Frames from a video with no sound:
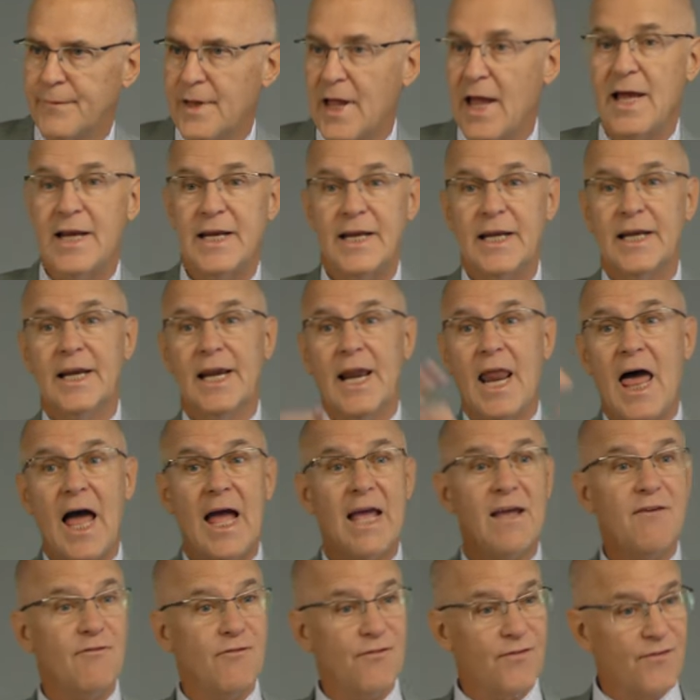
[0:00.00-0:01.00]
And in
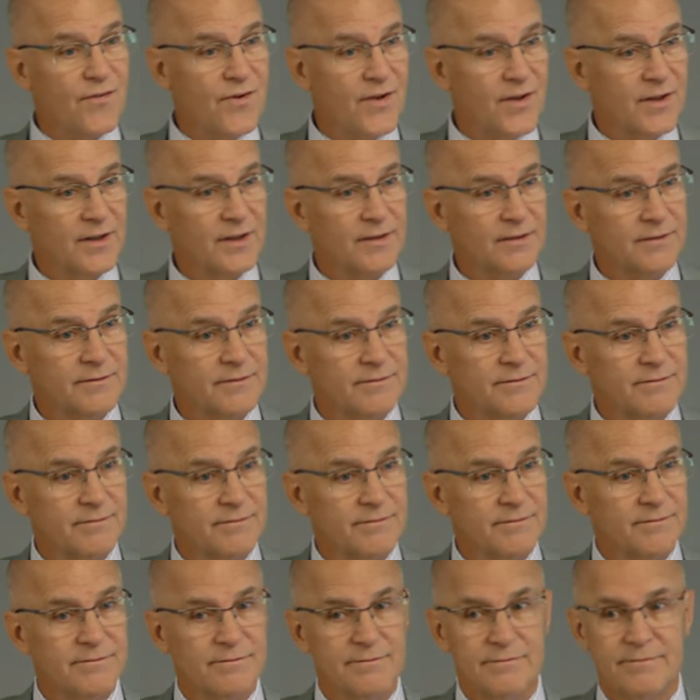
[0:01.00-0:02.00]
life,
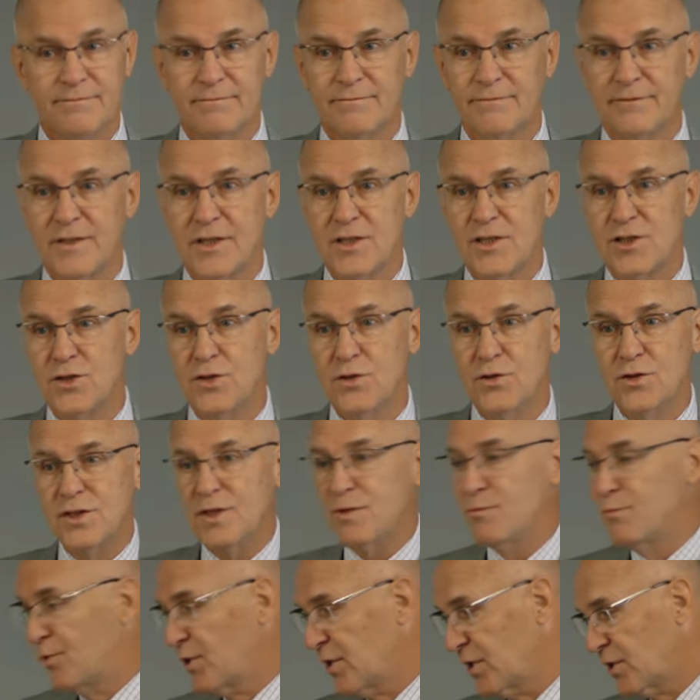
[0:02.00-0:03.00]

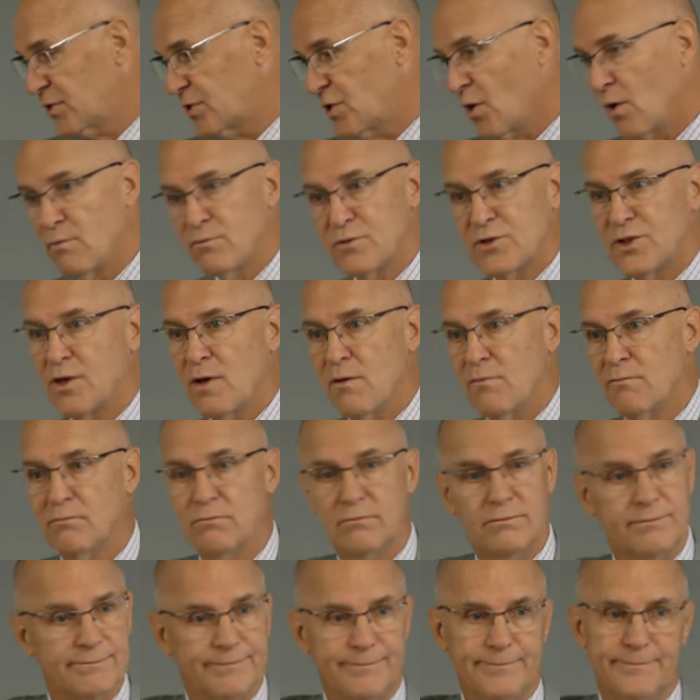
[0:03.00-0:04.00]
Susie brings home
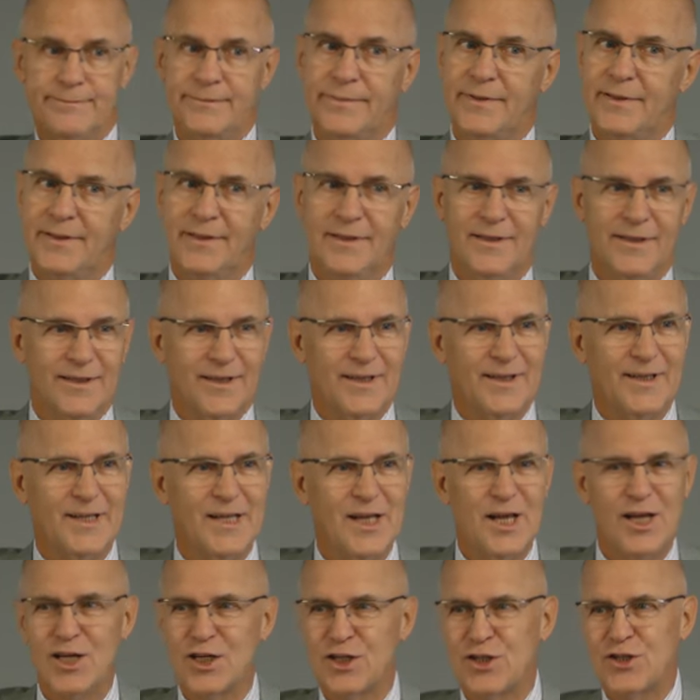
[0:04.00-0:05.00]
some
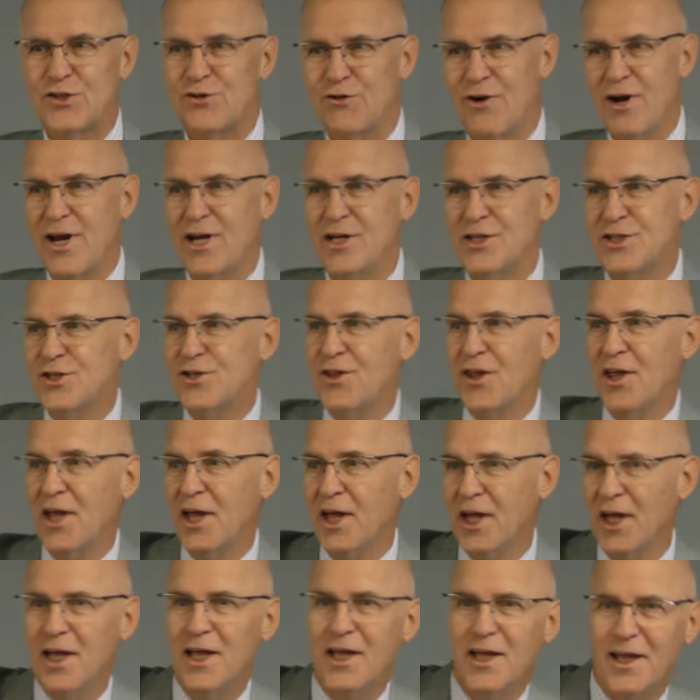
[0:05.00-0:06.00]
strange
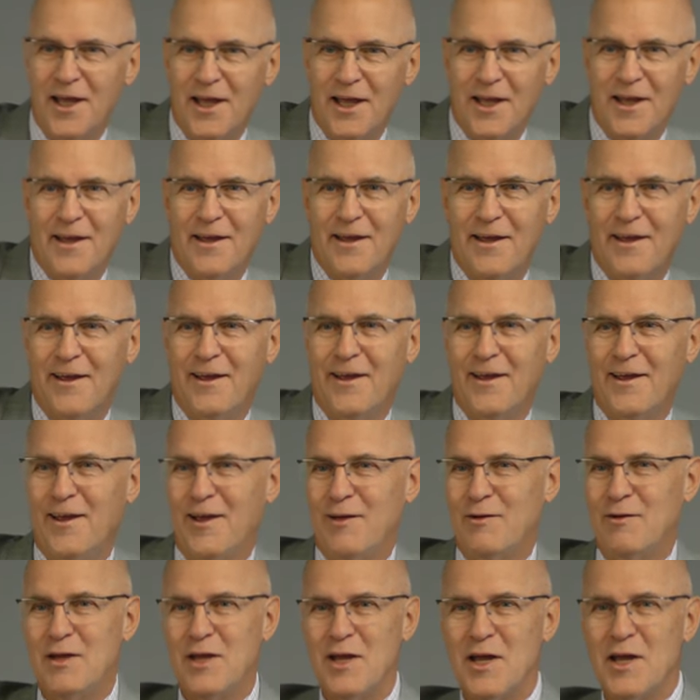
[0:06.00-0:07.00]
thing,
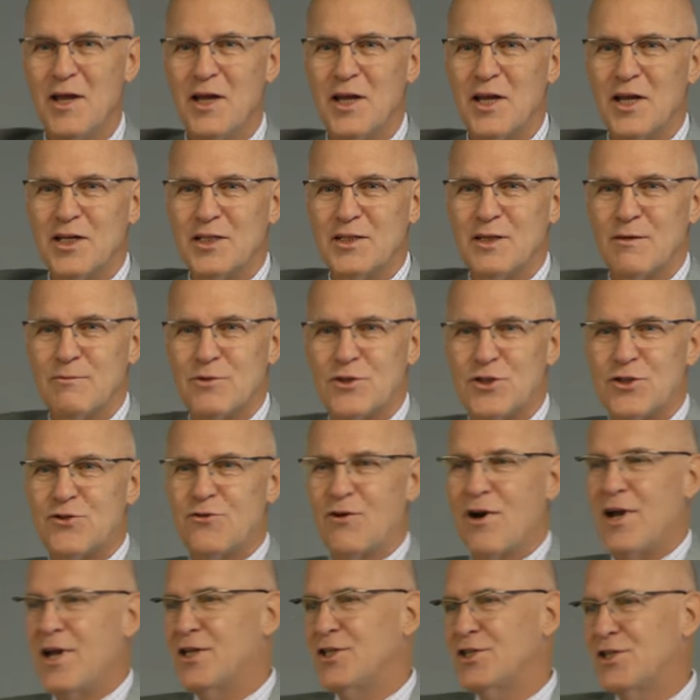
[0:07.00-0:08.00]
some
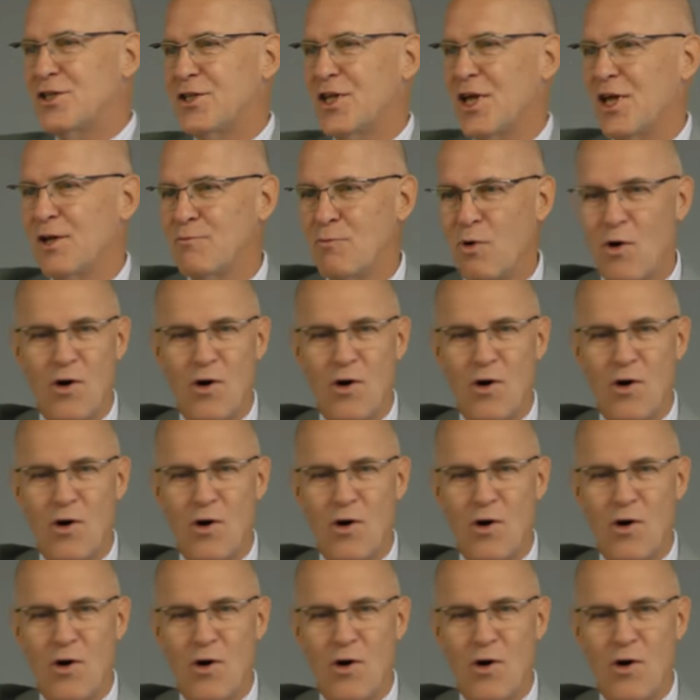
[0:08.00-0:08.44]
strange thing